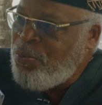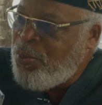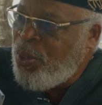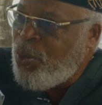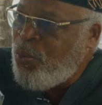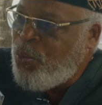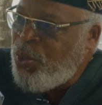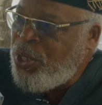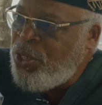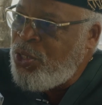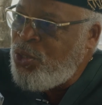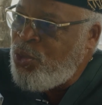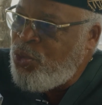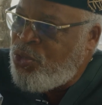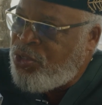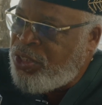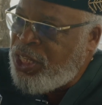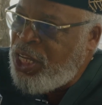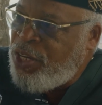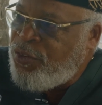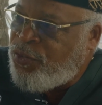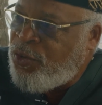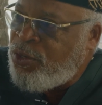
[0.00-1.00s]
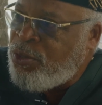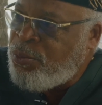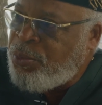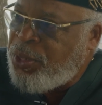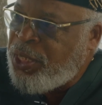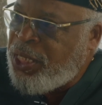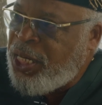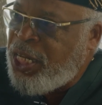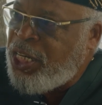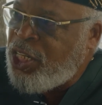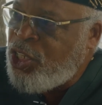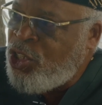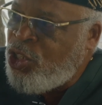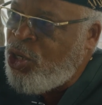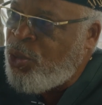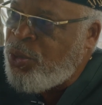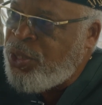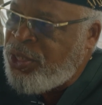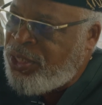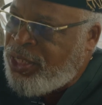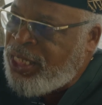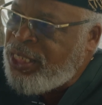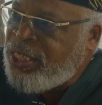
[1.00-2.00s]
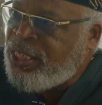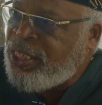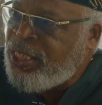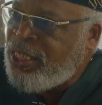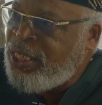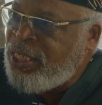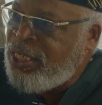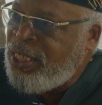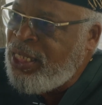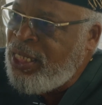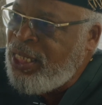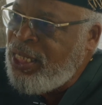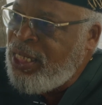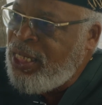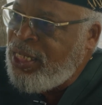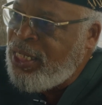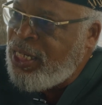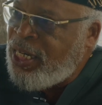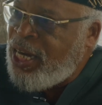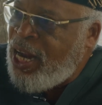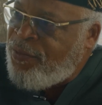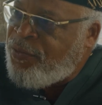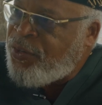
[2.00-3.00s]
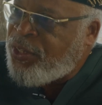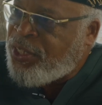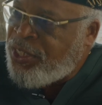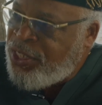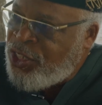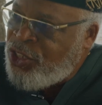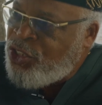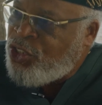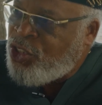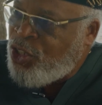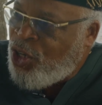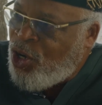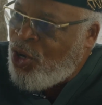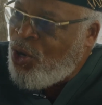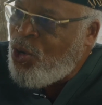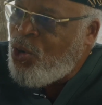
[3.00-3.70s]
But when you state from the beginning your intention that Africa is your